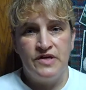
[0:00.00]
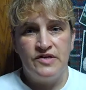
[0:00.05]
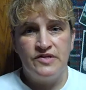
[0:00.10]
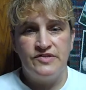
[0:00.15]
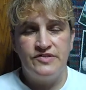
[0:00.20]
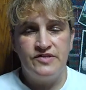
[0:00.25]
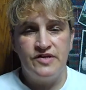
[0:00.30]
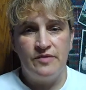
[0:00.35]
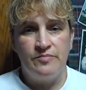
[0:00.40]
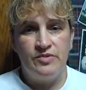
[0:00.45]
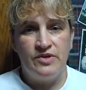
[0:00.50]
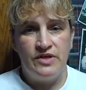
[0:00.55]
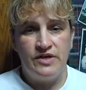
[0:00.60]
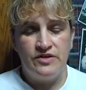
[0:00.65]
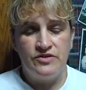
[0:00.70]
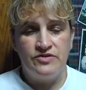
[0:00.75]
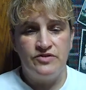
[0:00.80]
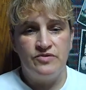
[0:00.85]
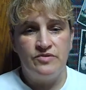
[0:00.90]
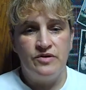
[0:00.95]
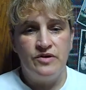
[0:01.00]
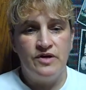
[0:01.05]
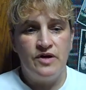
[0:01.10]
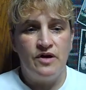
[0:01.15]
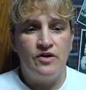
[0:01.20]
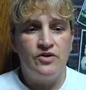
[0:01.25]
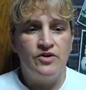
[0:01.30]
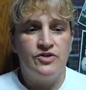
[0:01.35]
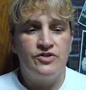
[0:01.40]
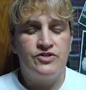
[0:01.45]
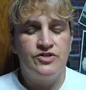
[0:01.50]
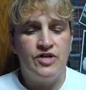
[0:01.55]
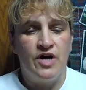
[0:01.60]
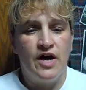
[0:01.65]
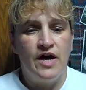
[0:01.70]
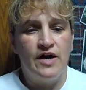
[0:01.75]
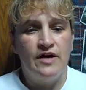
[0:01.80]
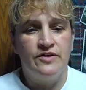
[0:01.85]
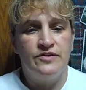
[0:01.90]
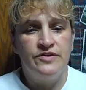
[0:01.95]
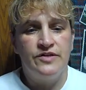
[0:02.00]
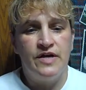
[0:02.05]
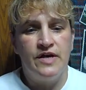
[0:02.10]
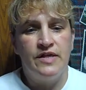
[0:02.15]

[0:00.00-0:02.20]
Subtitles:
sibling to a younger child,